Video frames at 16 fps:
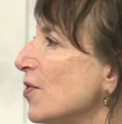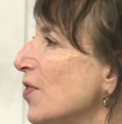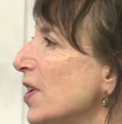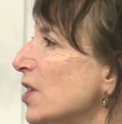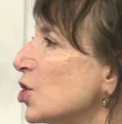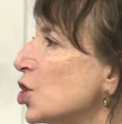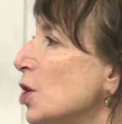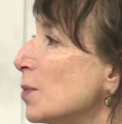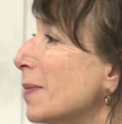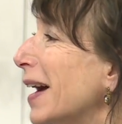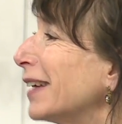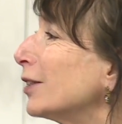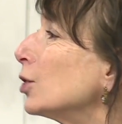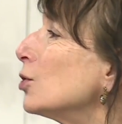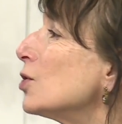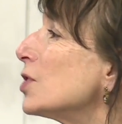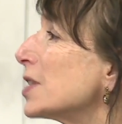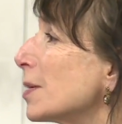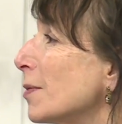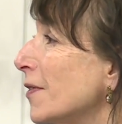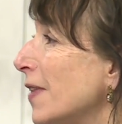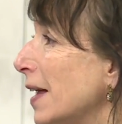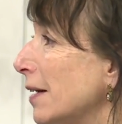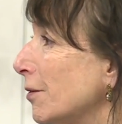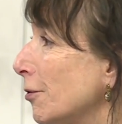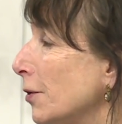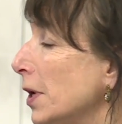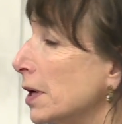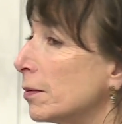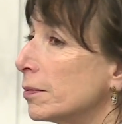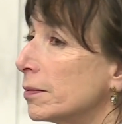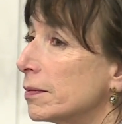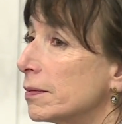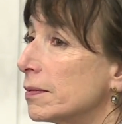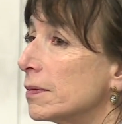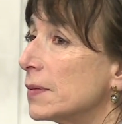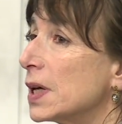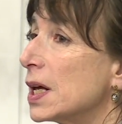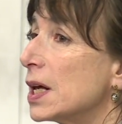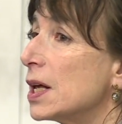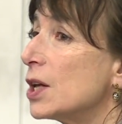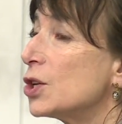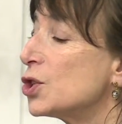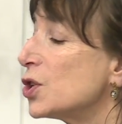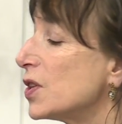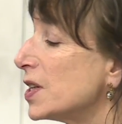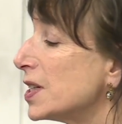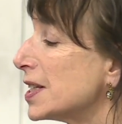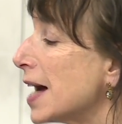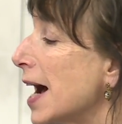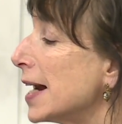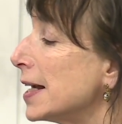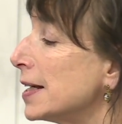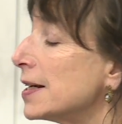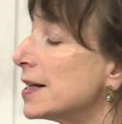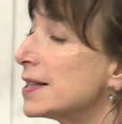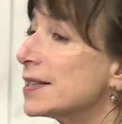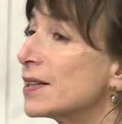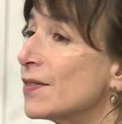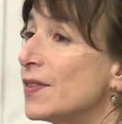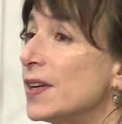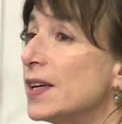feels she might lose some of that freedom to the tidiness of